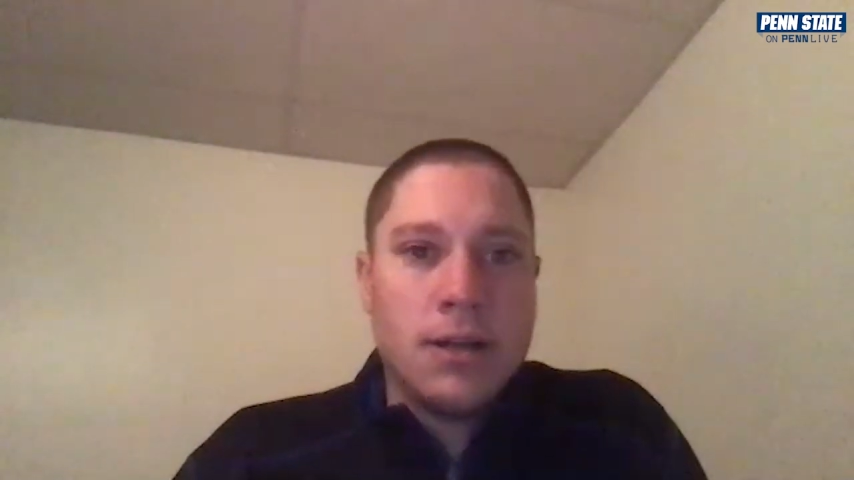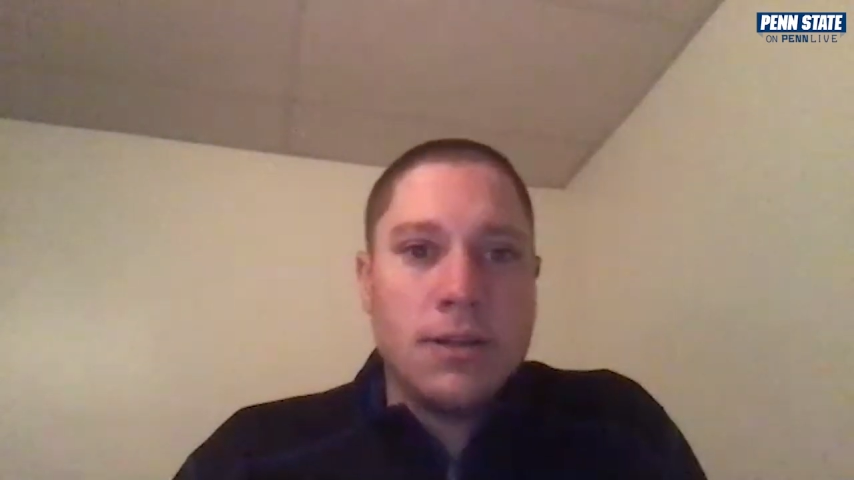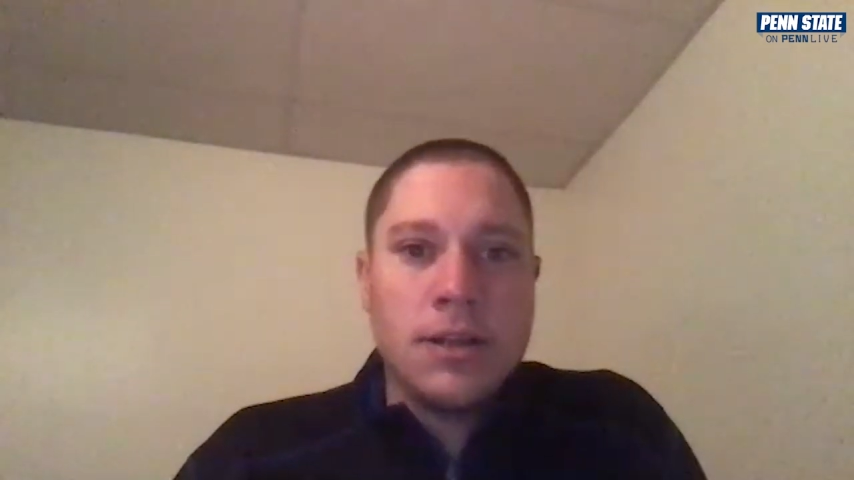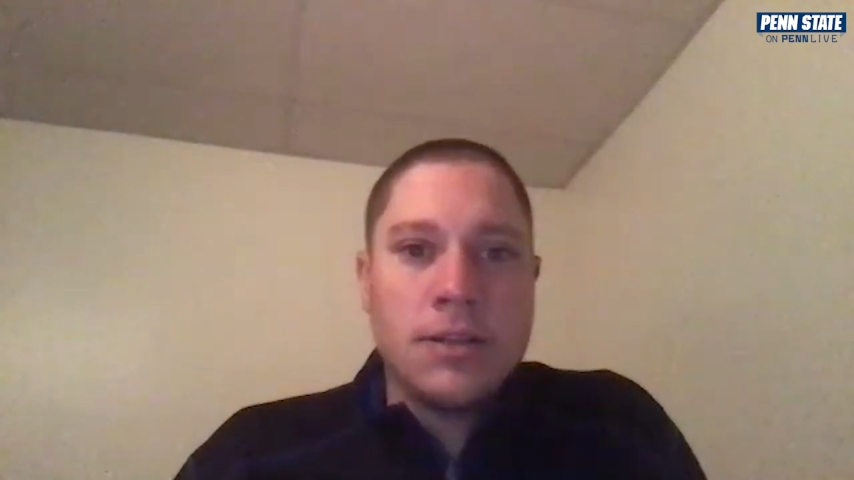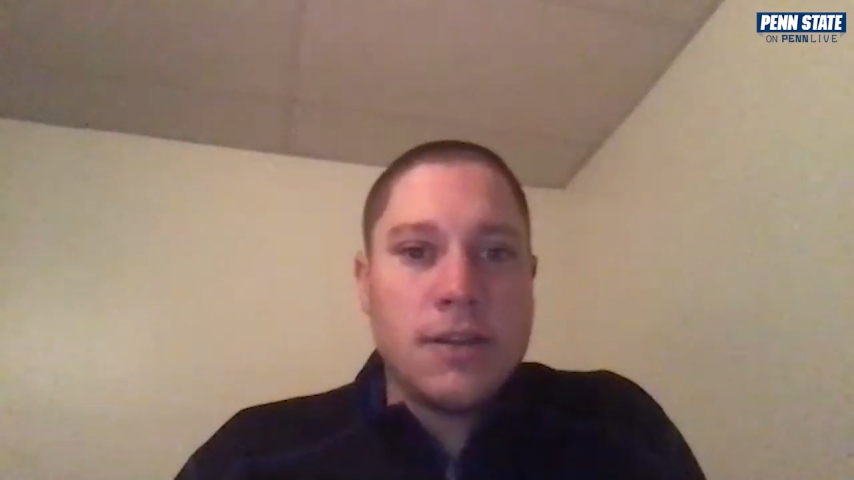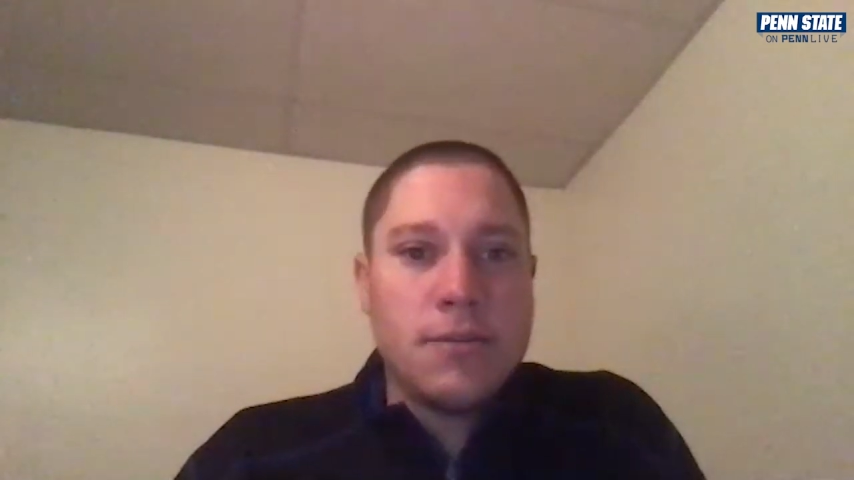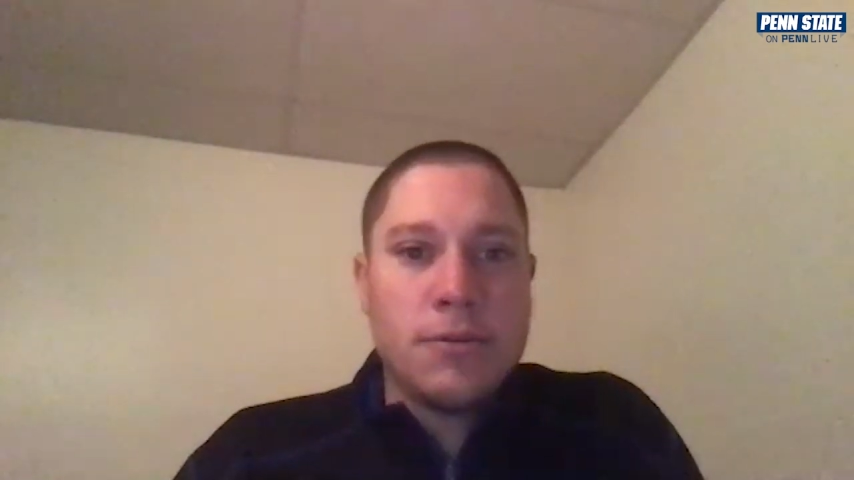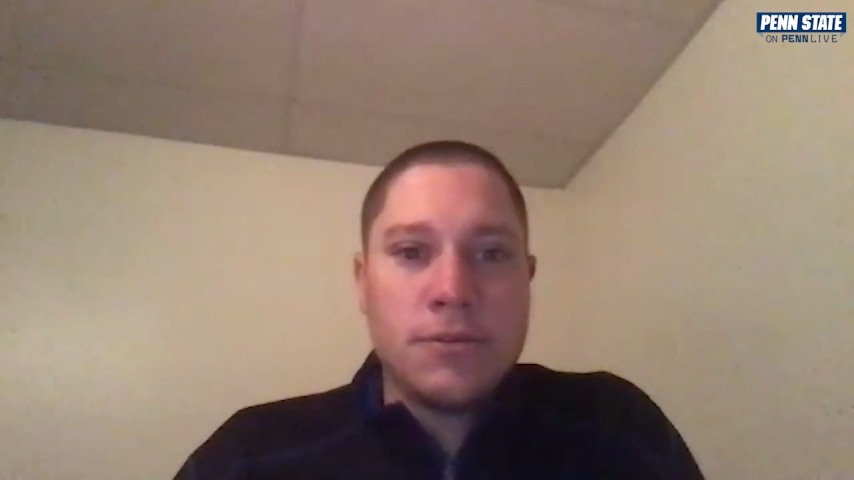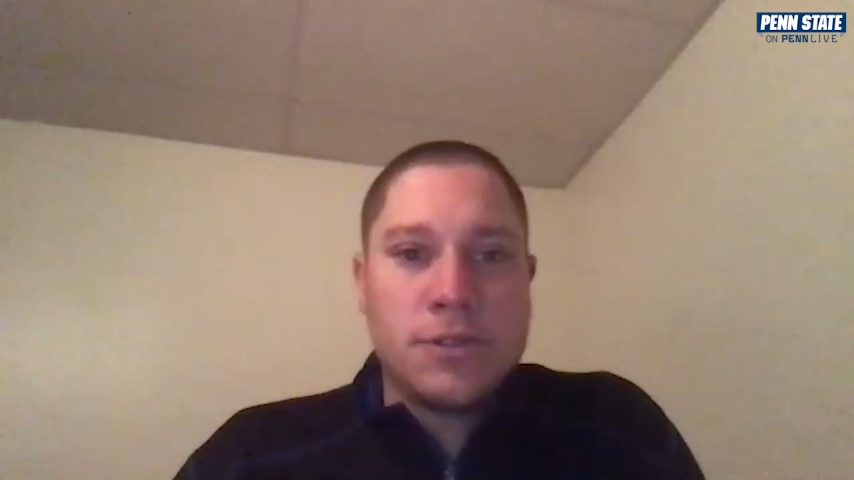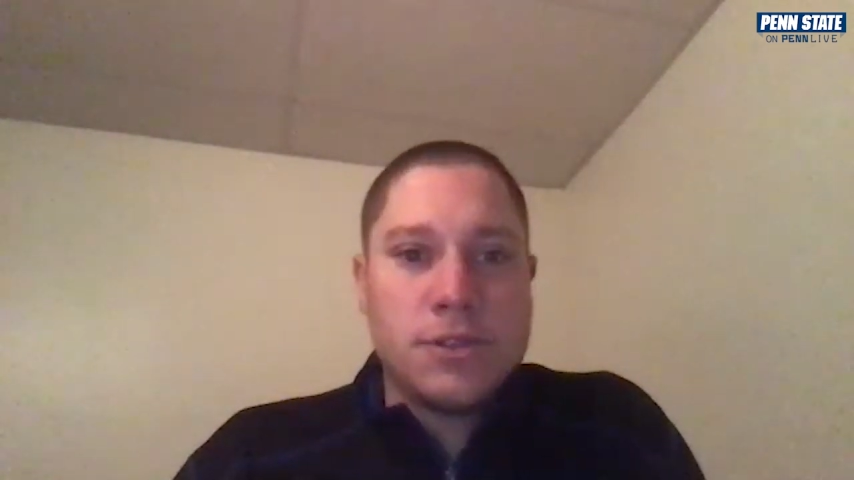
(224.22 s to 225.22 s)
Unless
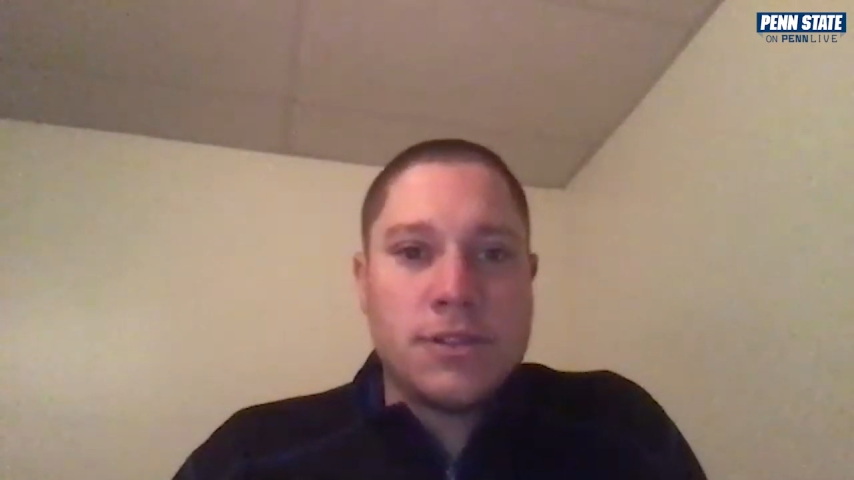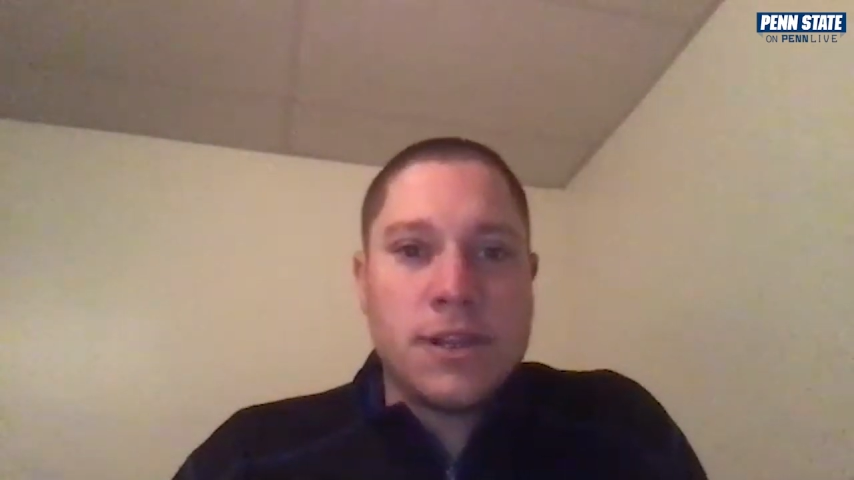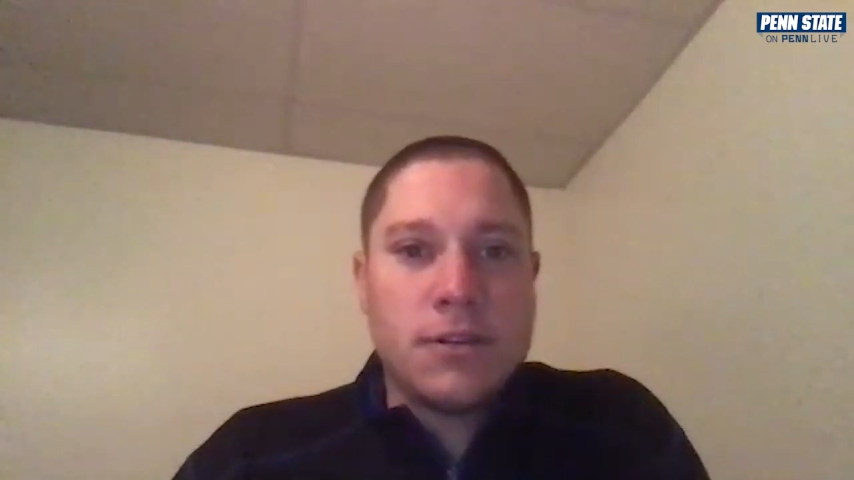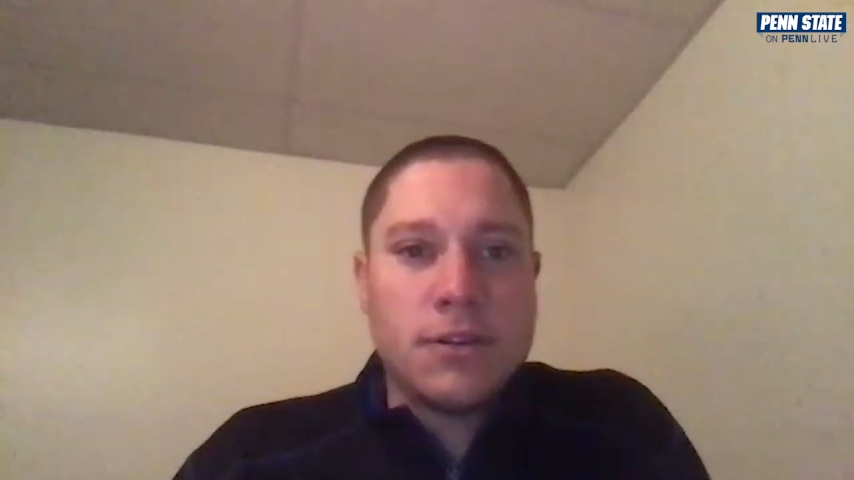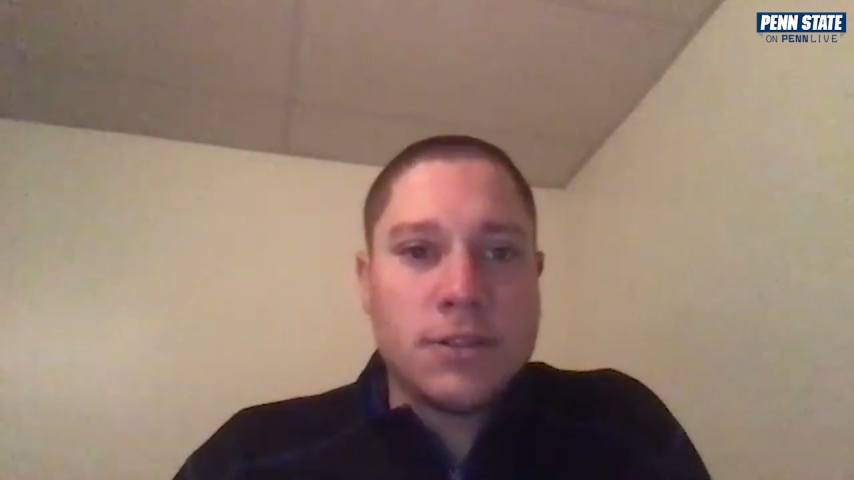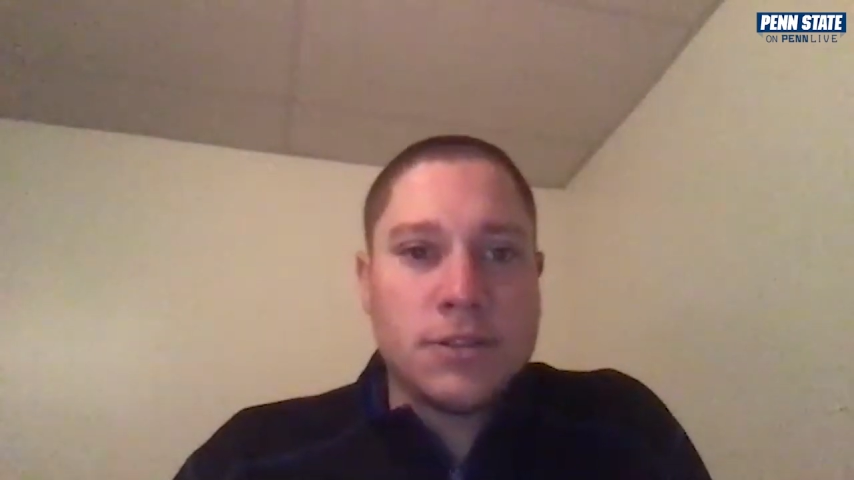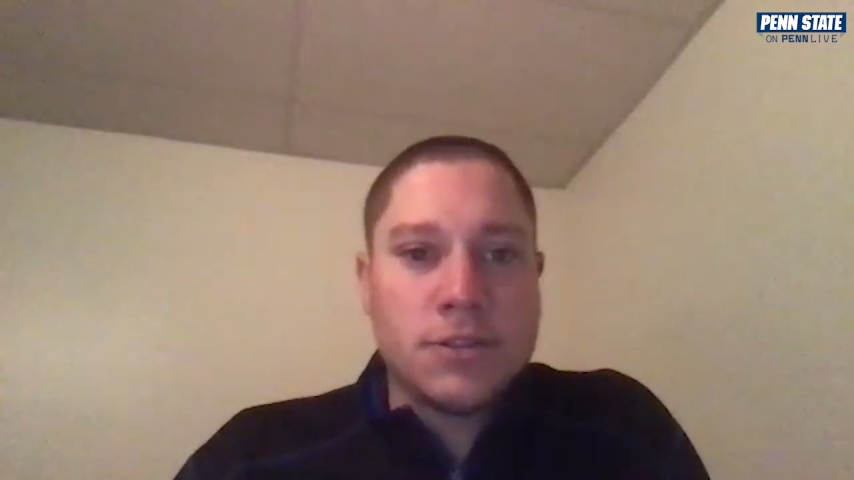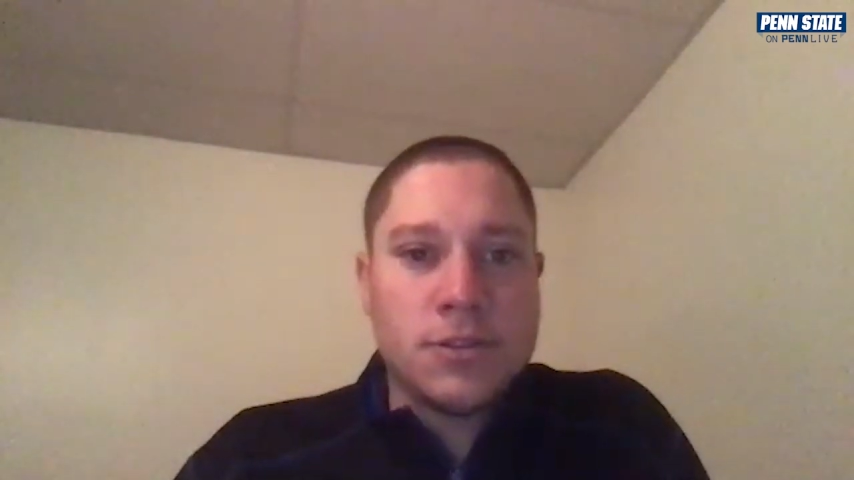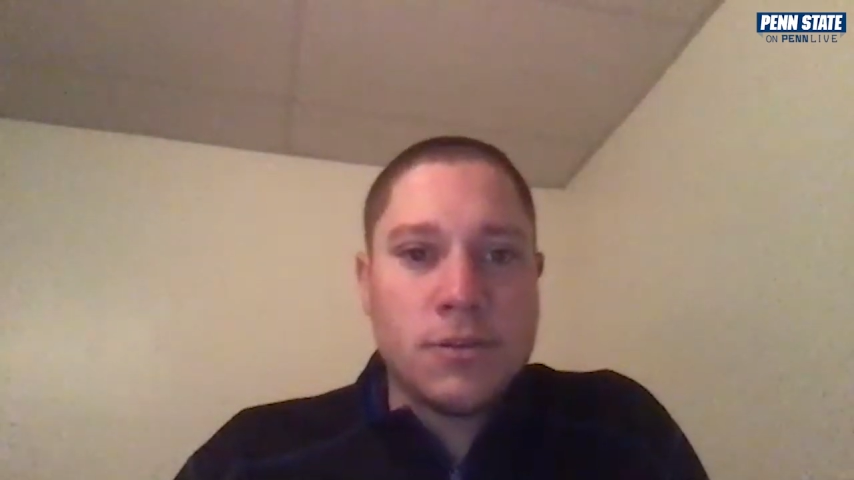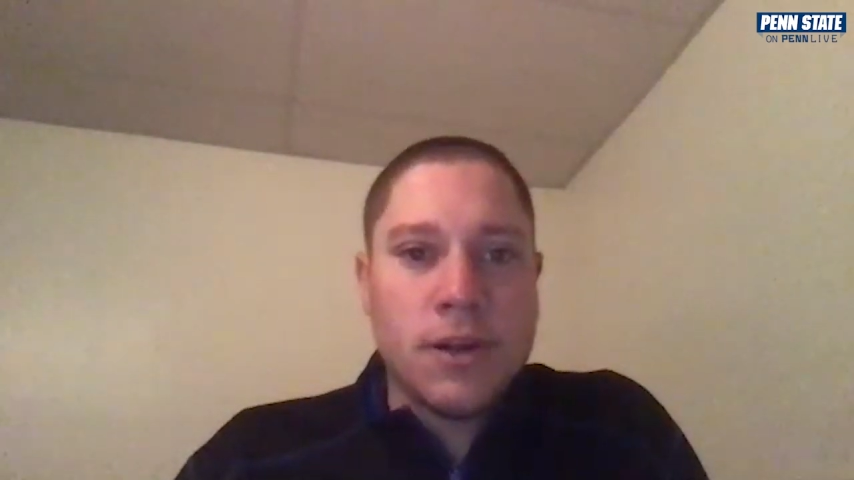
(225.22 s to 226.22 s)
everyone's just telling us a
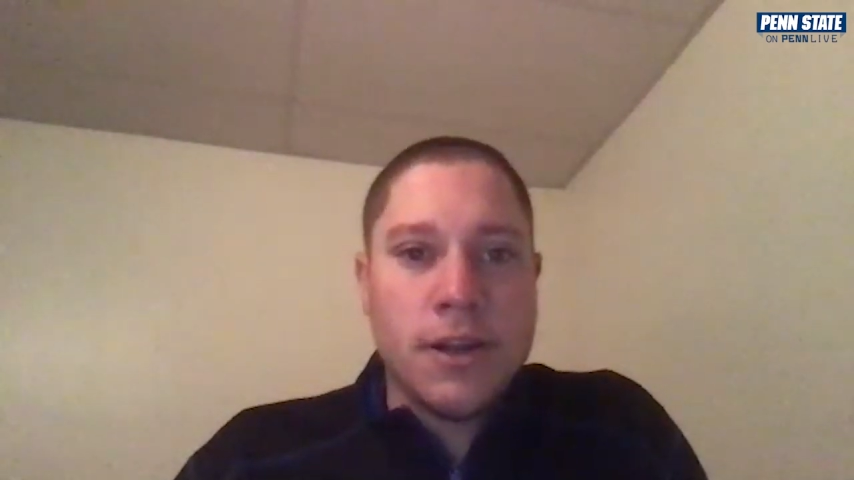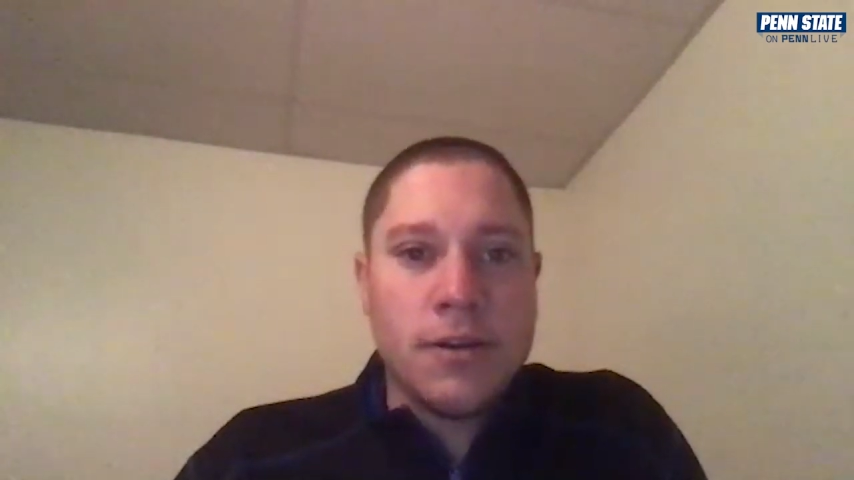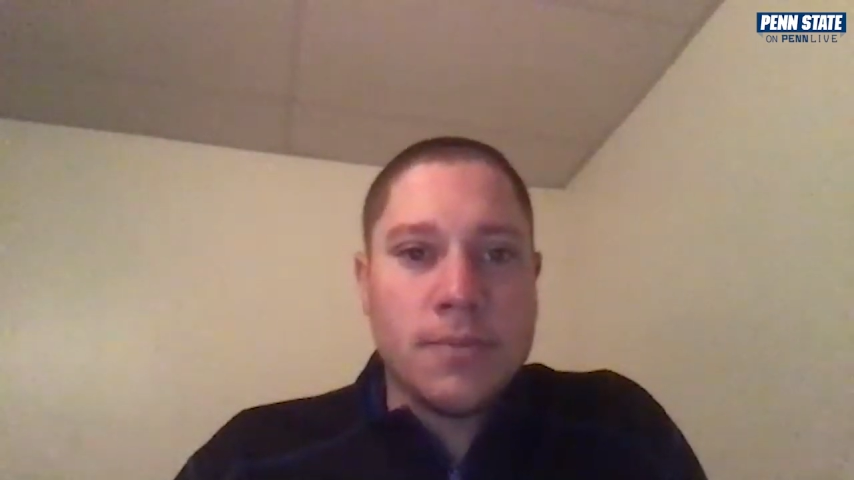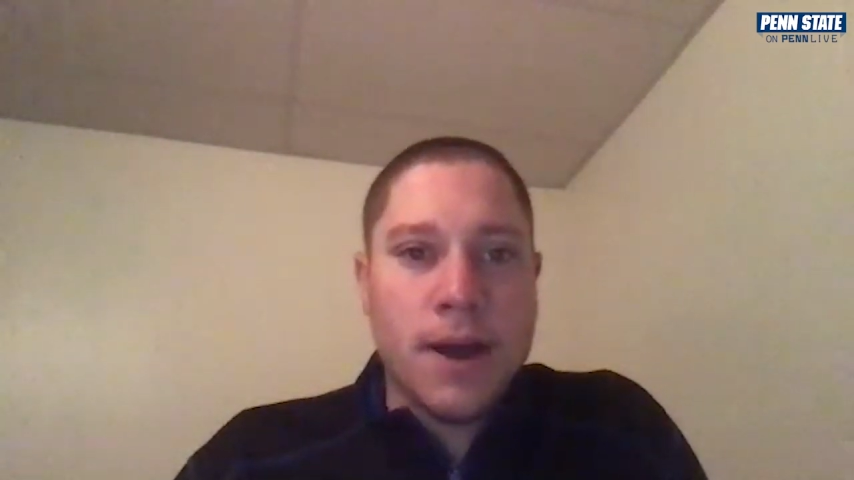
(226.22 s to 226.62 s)
story here,